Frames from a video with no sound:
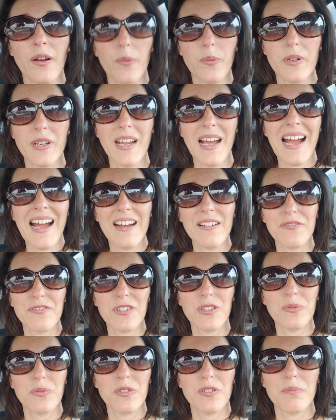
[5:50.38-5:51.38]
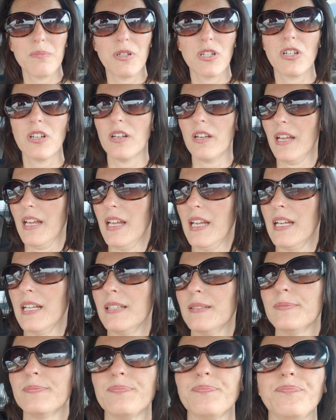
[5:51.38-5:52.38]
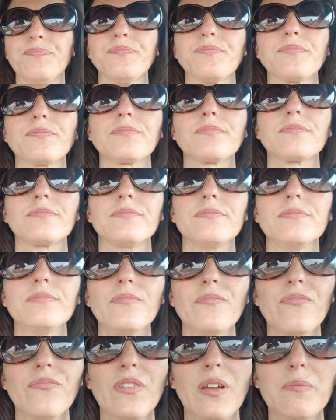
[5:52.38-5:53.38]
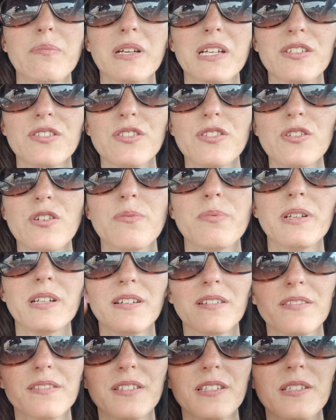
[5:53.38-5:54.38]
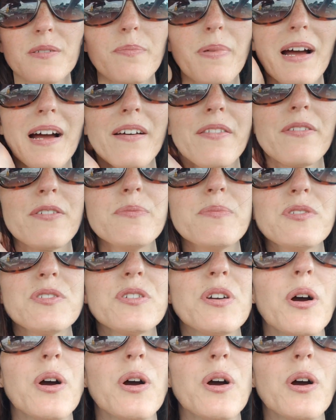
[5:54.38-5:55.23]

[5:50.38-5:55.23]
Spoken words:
When you have to go into Burger King because nobody else's bathroom is